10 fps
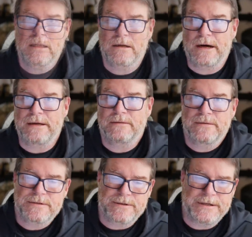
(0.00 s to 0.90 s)
All right.
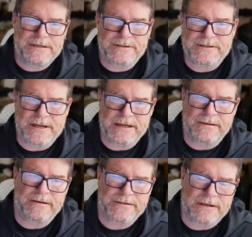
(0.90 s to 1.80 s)
So needless to say,
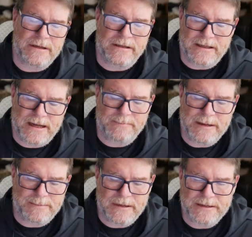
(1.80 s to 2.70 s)
there's a lot of
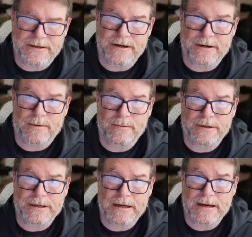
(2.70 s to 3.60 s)
people out there that are
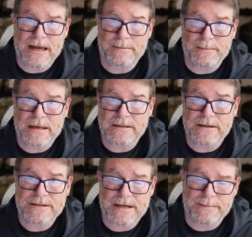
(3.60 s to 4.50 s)
really not happy about
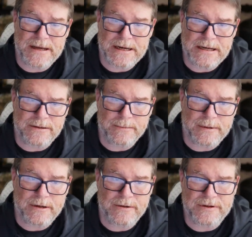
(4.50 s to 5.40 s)
this. I'm not either,
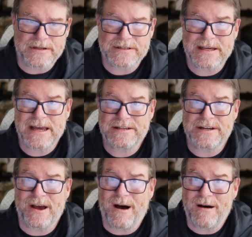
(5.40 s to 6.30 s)
because it's
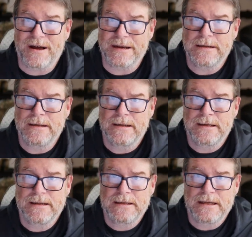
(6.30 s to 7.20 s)
catching on.
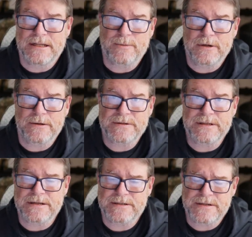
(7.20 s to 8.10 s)
It's one of those
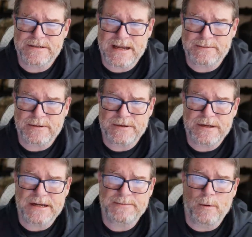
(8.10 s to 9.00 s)
things. It's just absolutely
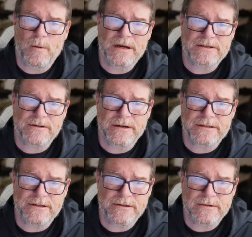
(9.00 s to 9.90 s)
nuts. But what it's
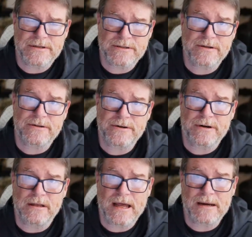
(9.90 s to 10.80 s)
going to do is it's going to
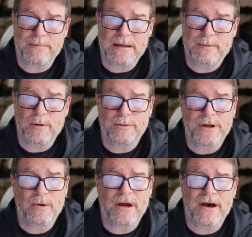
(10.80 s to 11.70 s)
turn a lot of people who
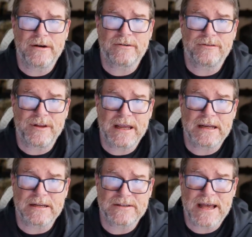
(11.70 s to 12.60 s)
don't
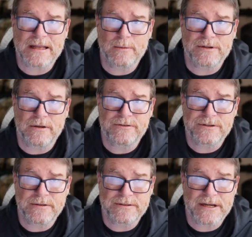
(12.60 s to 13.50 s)
understand exactly what the
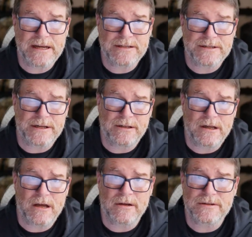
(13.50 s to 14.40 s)
change in the
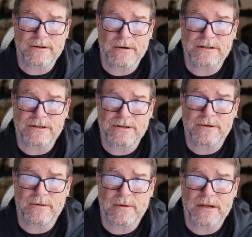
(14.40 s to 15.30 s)
law is going to
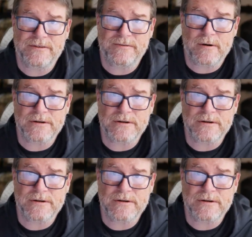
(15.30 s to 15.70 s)
do as far